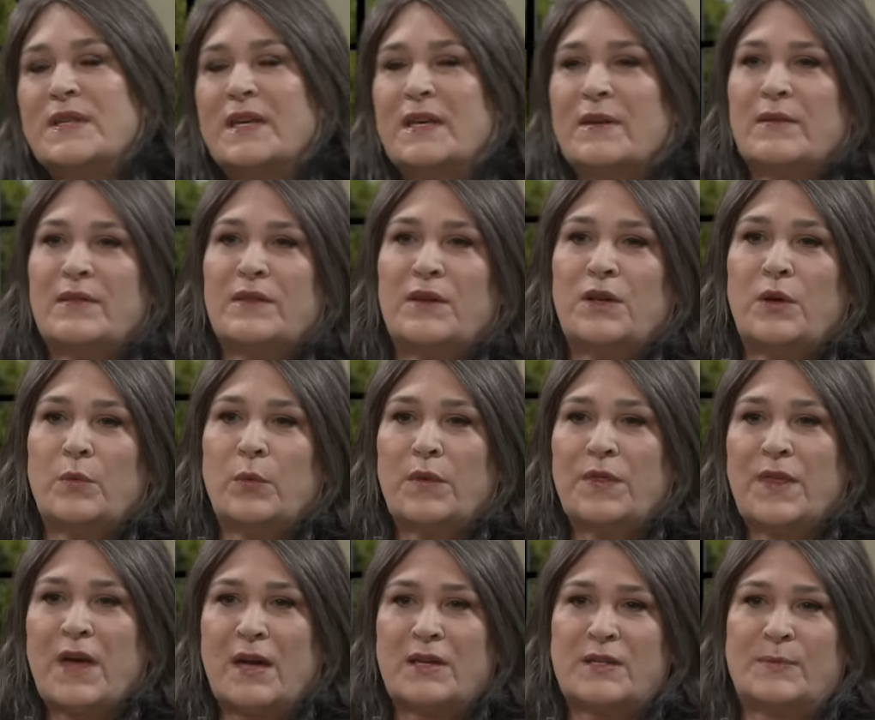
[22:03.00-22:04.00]
think, you know,
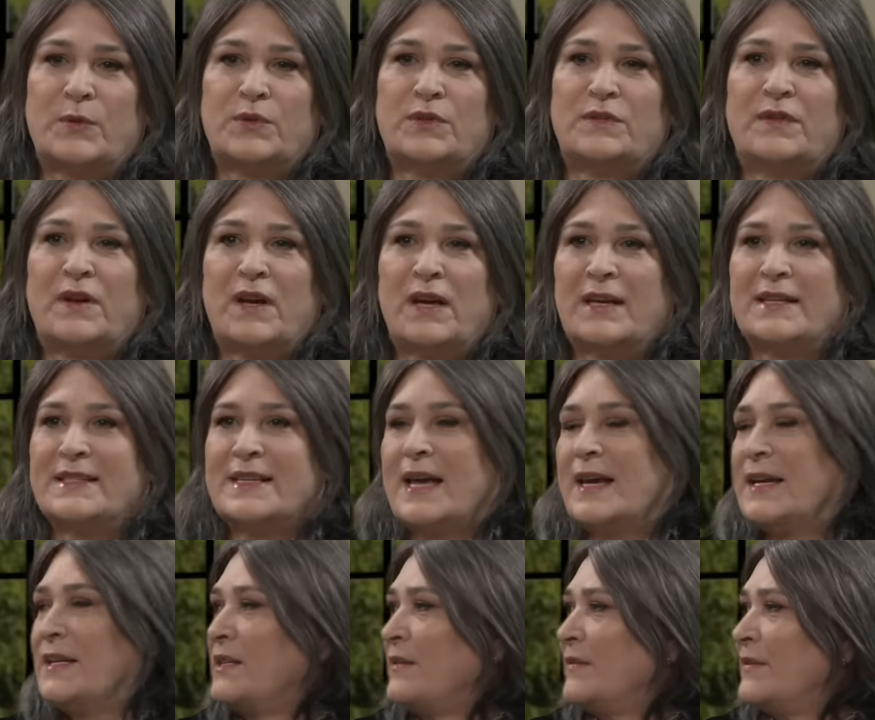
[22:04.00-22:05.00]
what that Spotify
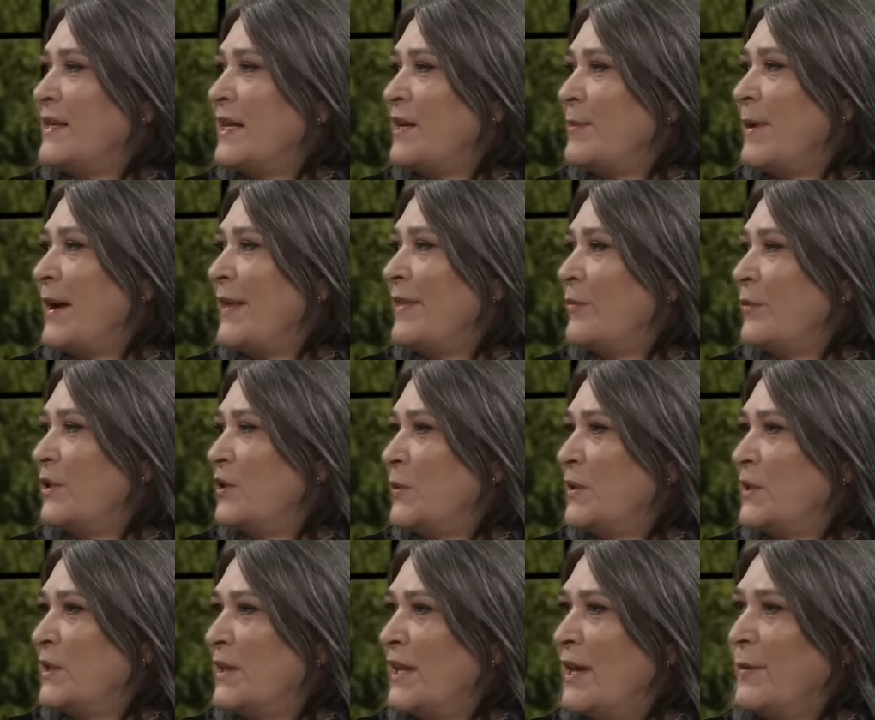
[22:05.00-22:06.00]
executive said about them, which
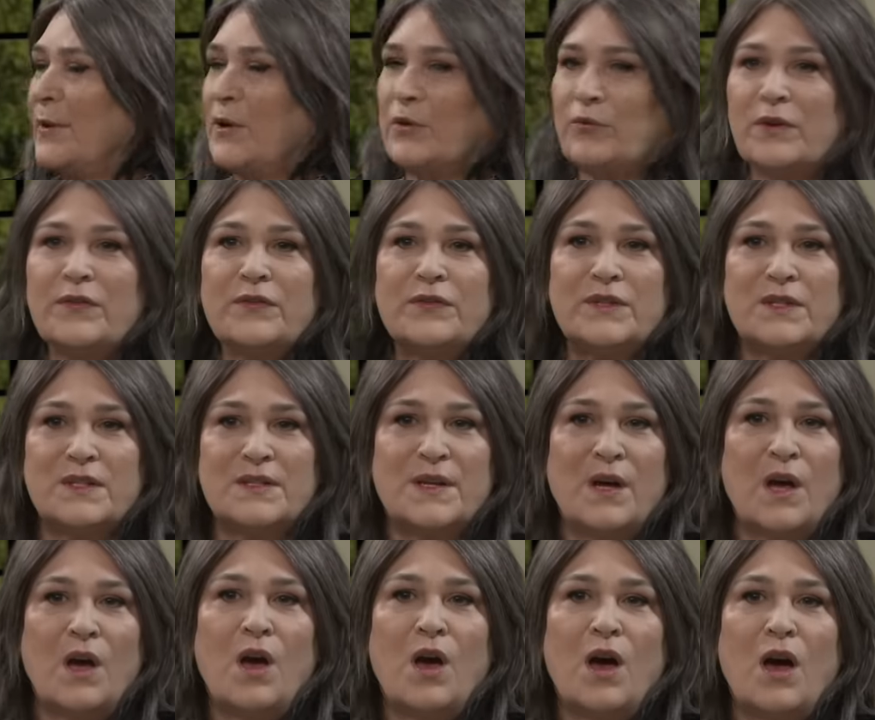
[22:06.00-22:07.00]
was that they were grifters.
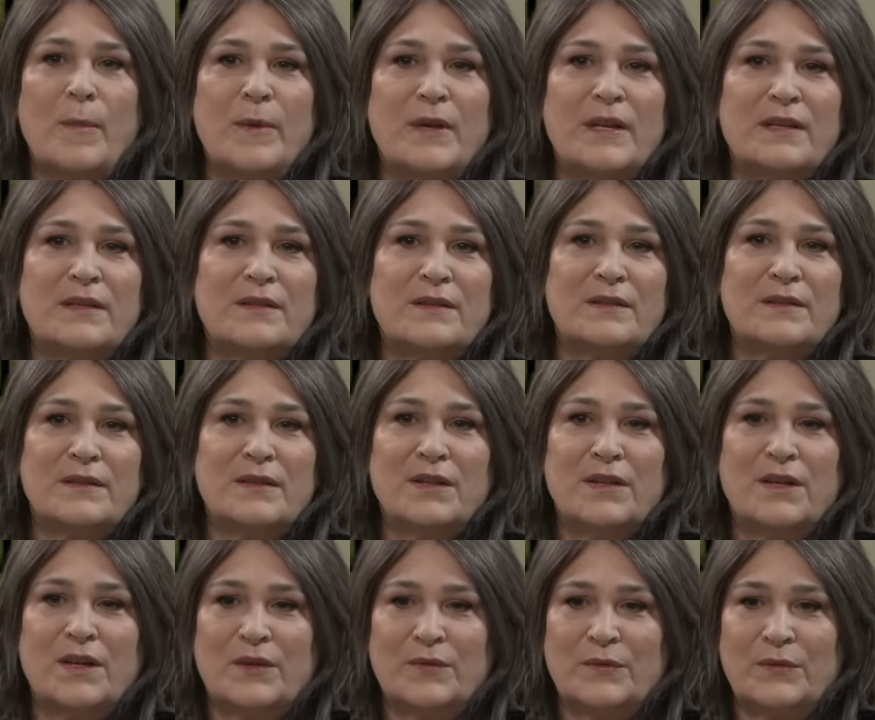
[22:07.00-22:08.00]
I mean,
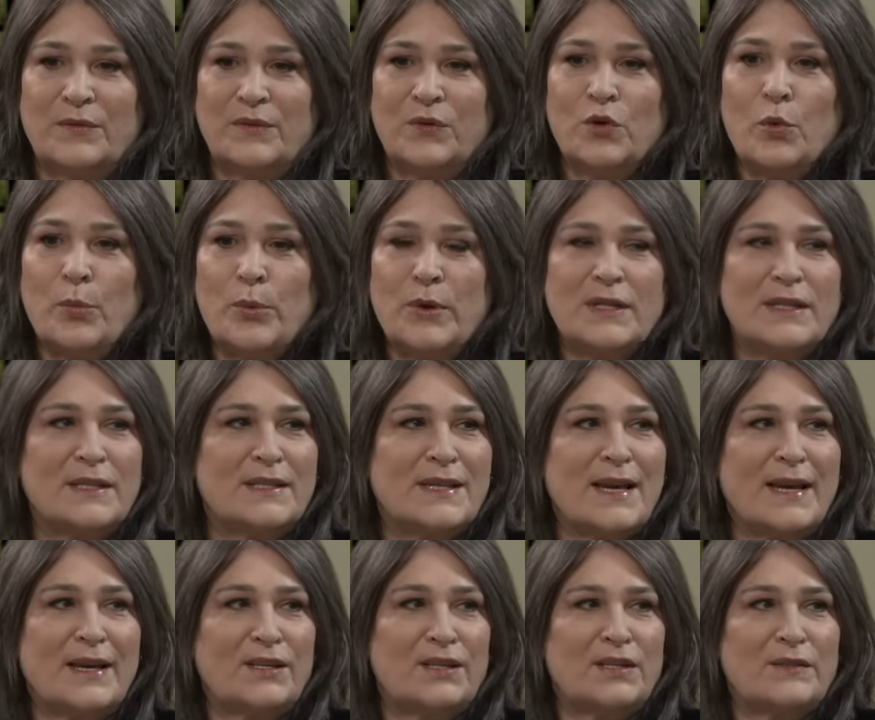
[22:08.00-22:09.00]
you know, corporate
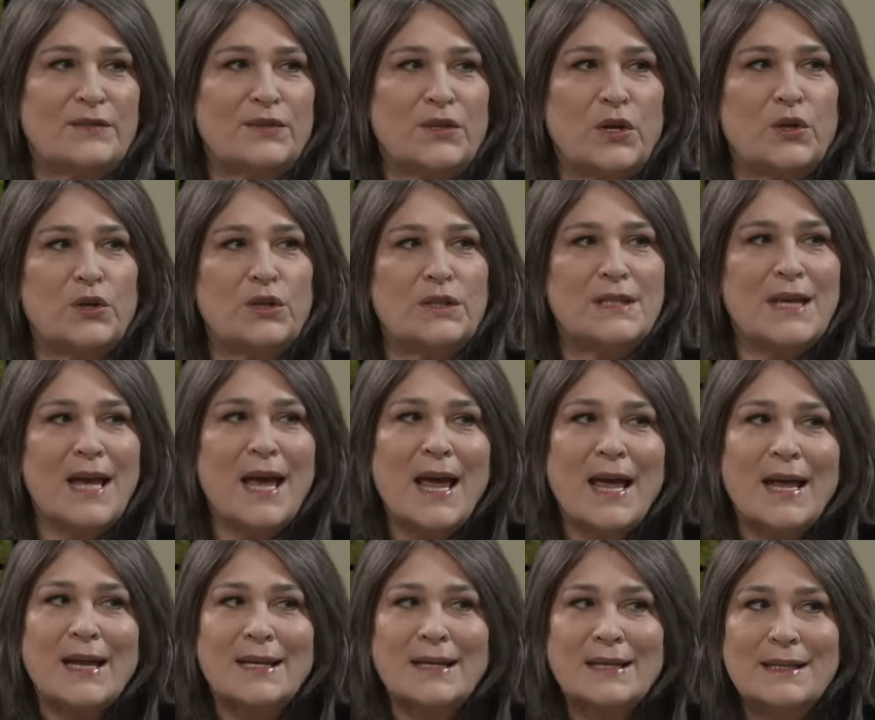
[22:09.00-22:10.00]
executives don't
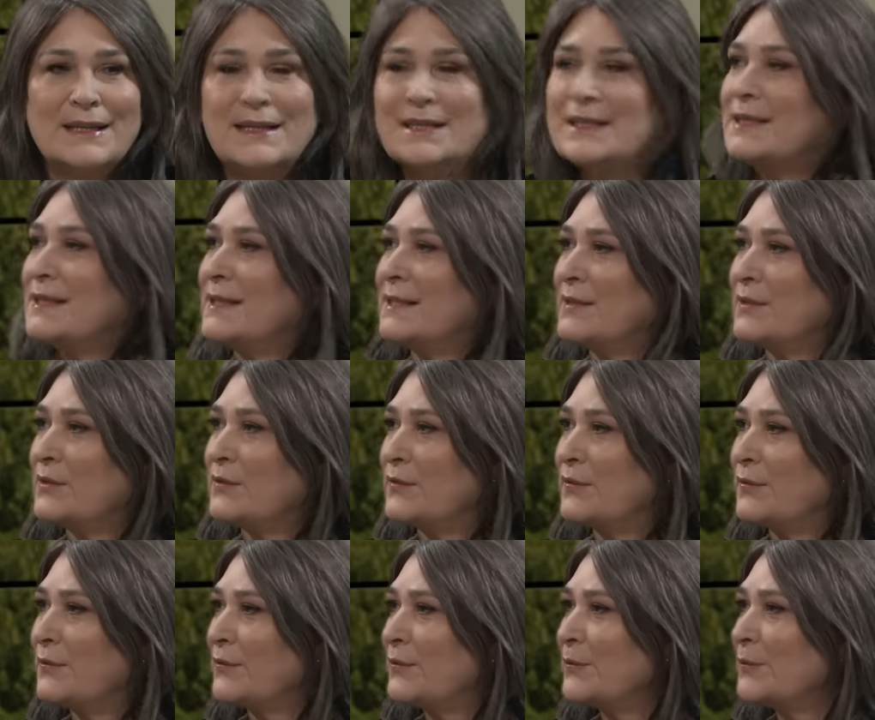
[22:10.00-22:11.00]
tend to sort of
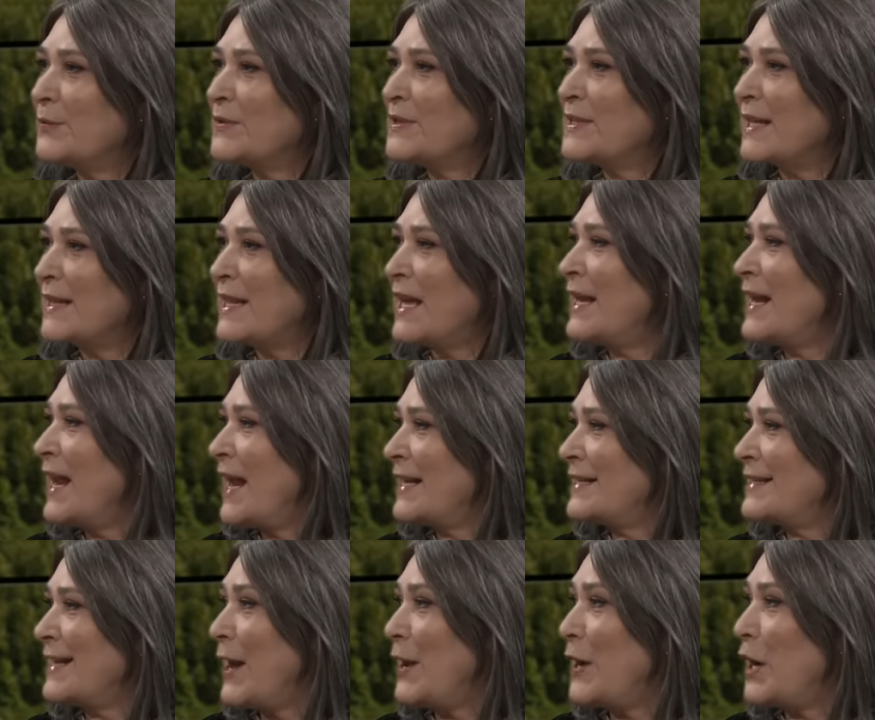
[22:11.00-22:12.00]
stick their
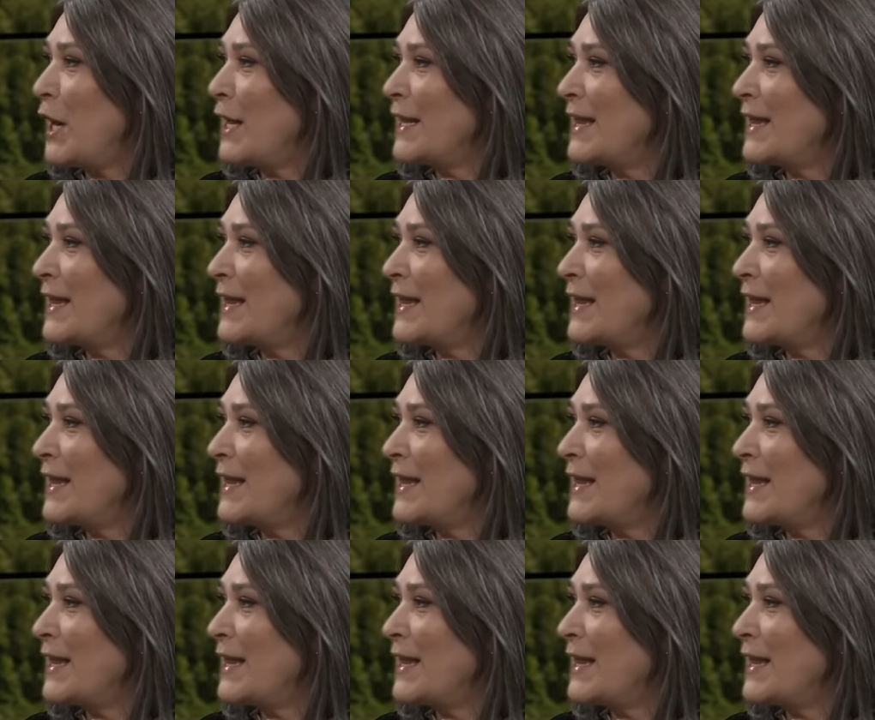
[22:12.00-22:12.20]
necks out like